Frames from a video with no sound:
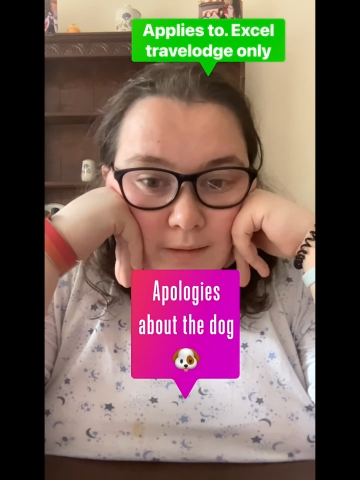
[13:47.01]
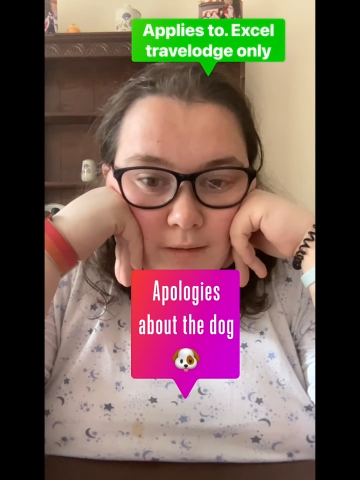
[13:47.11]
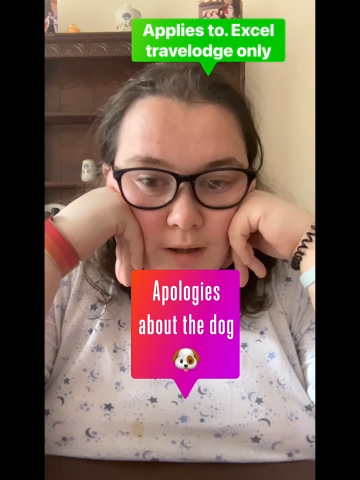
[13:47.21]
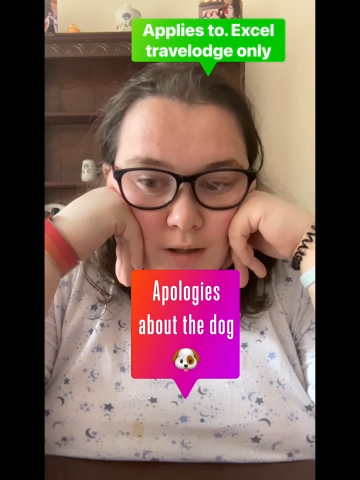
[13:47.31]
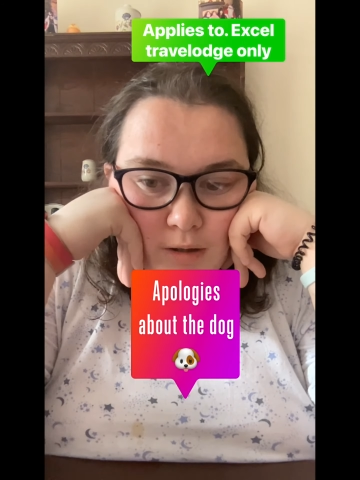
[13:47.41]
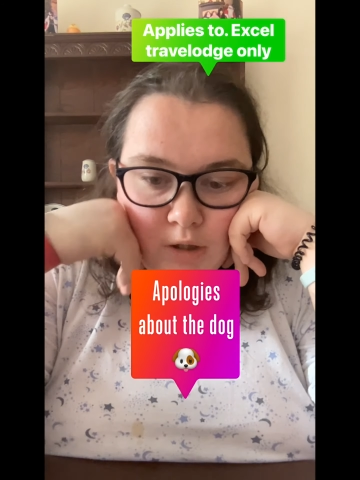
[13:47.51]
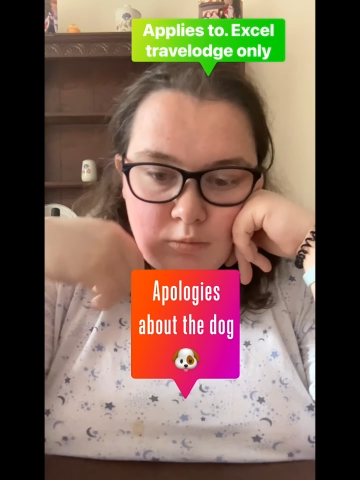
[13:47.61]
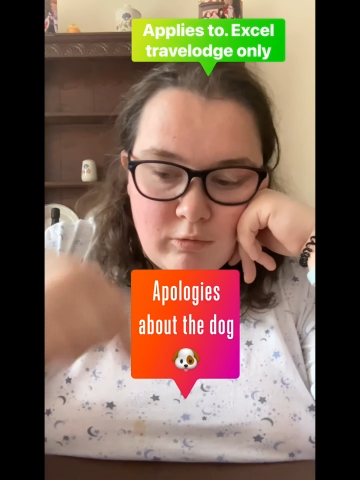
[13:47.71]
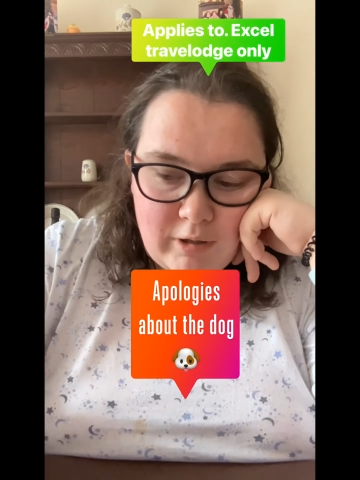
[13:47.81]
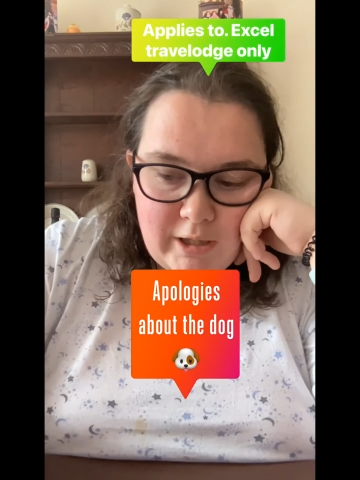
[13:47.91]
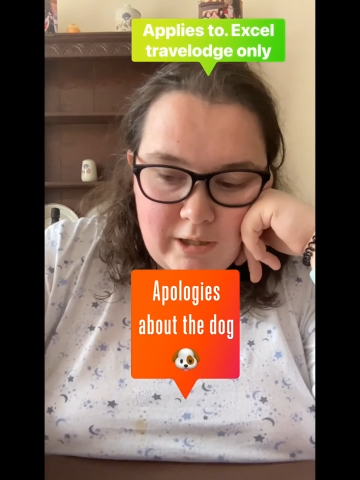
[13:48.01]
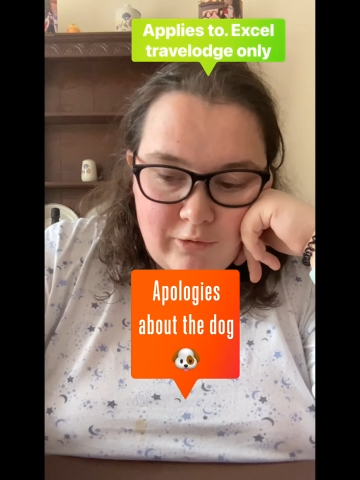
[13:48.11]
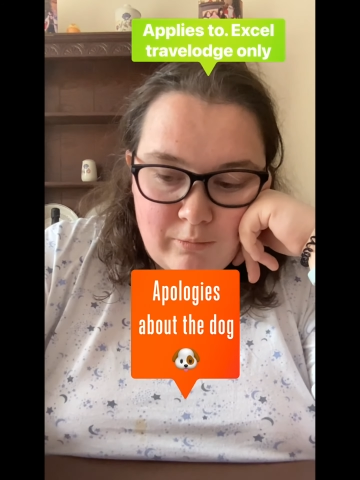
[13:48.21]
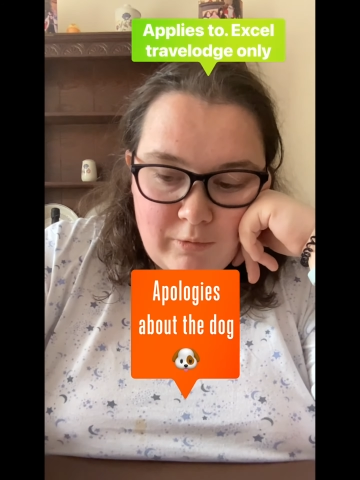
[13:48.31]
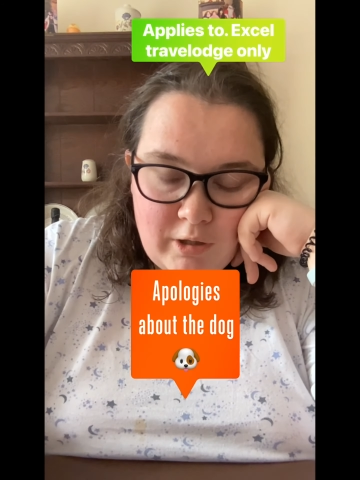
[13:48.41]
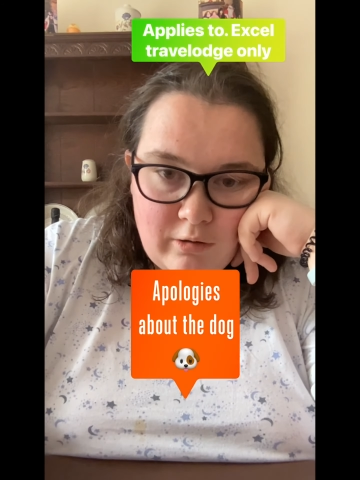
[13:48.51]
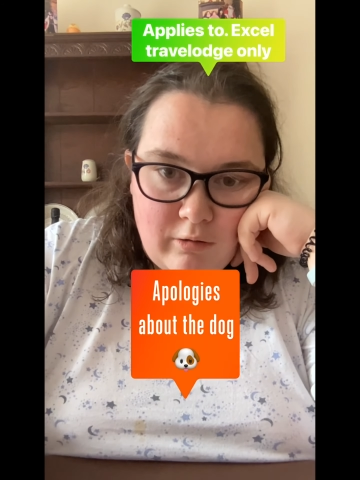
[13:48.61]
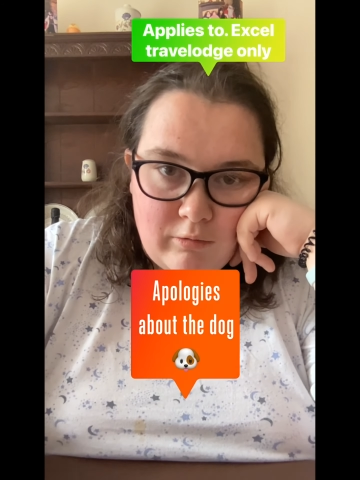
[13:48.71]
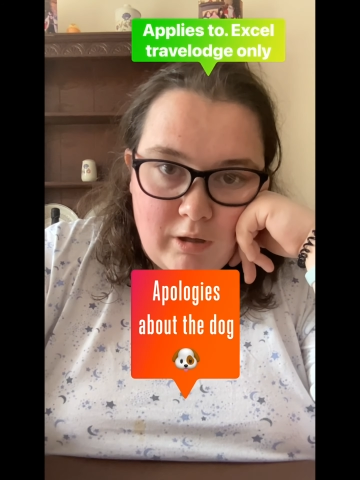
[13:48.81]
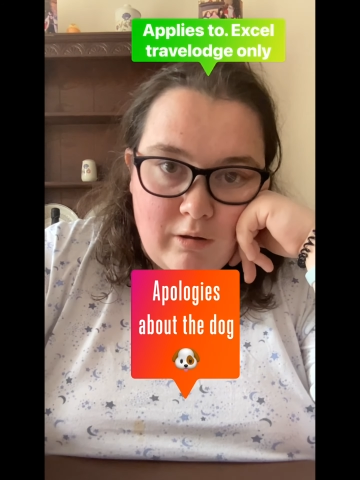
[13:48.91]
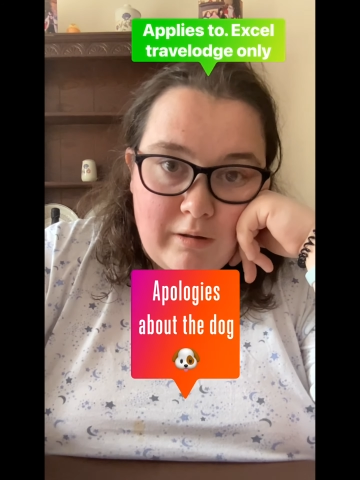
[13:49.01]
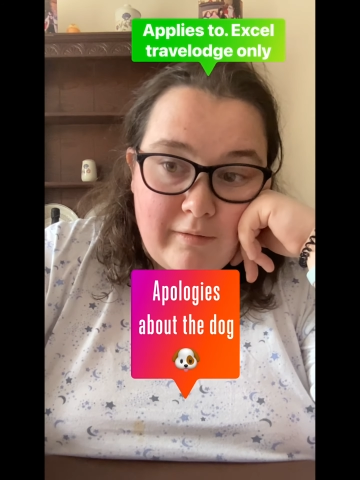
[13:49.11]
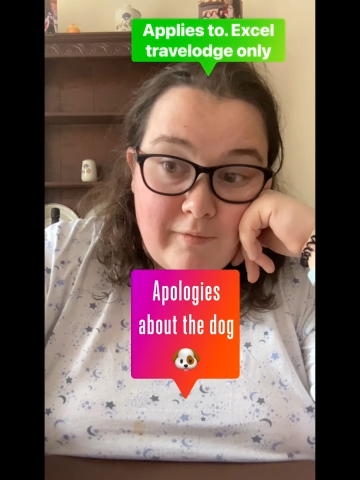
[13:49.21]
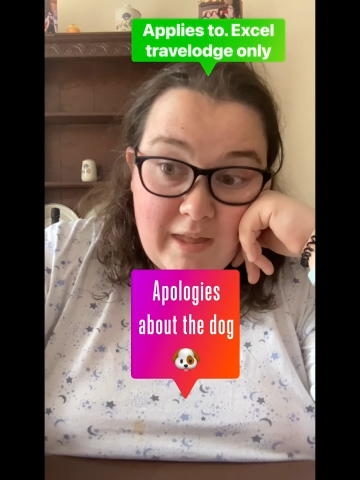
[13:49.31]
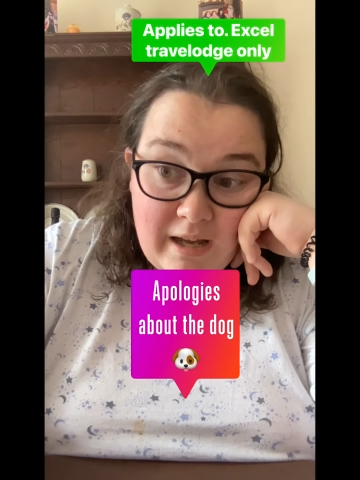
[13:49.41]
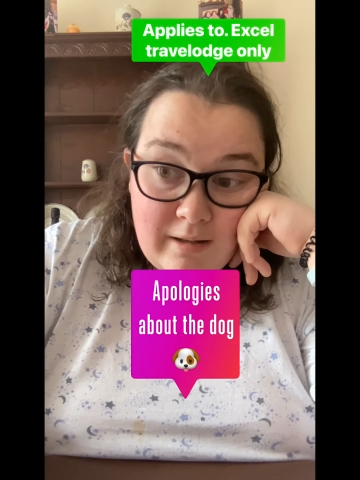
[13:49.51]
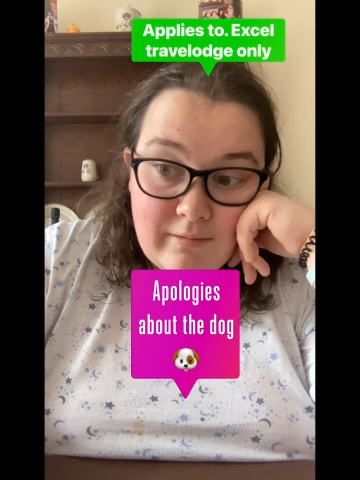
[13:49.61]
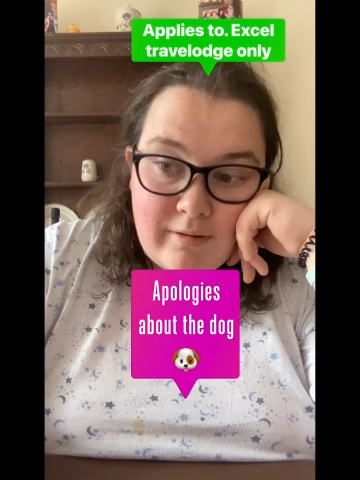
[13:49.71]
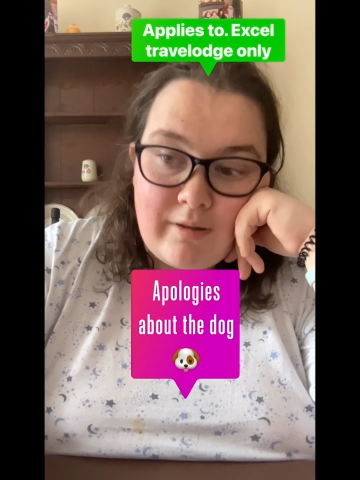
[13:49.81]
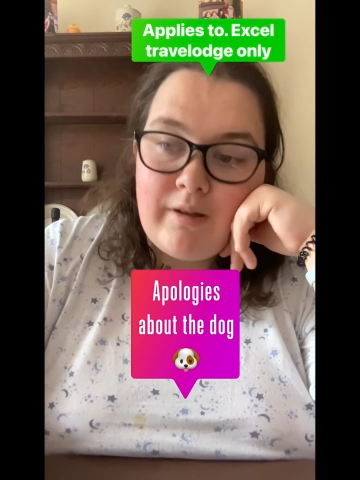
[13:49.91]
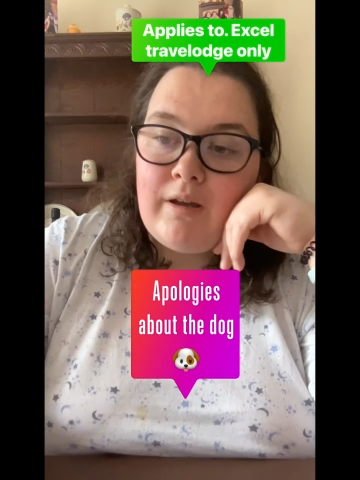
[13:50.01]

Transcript: then you will hear something along the lines of that.